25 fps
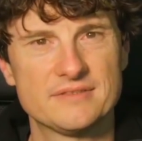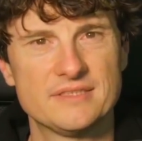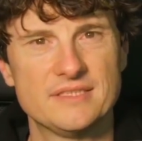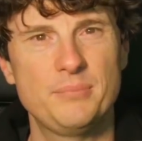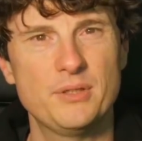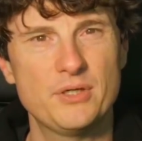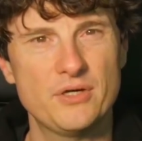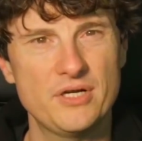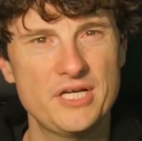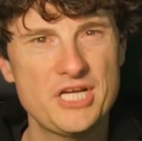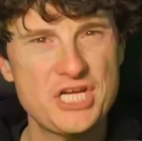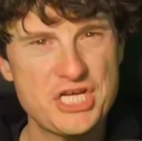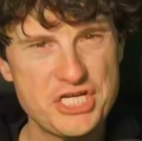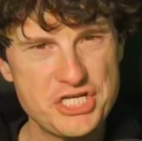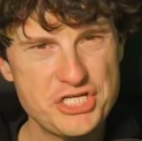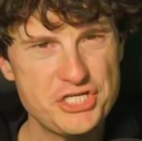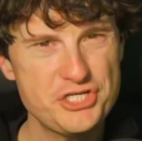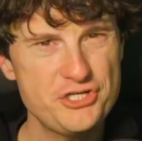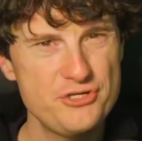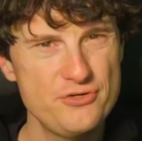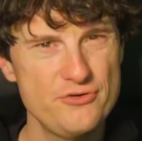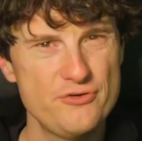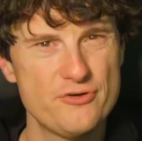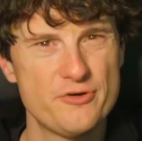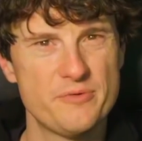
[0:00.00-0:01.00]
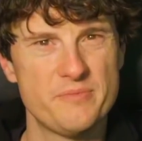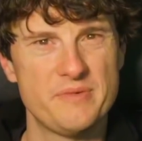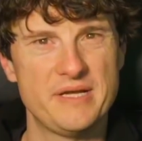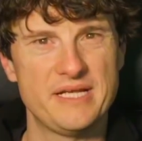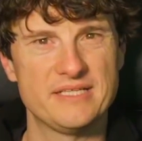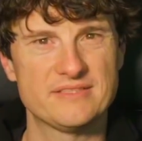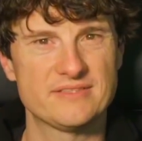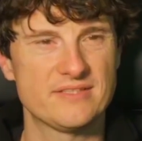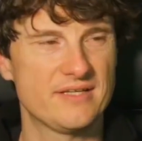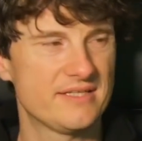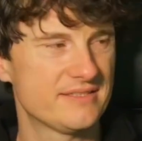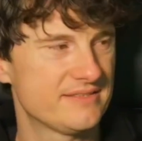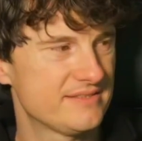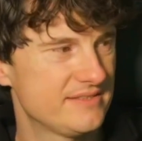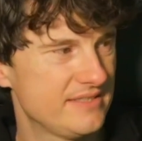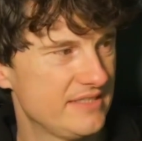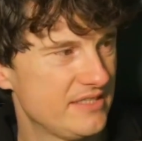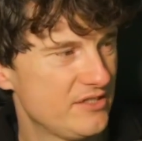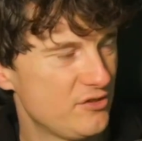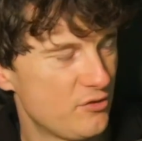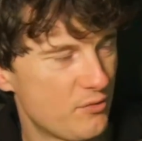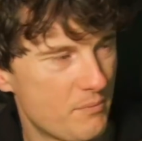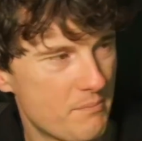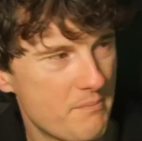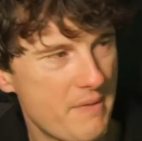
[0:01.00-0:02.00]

But I assume it's like seeing your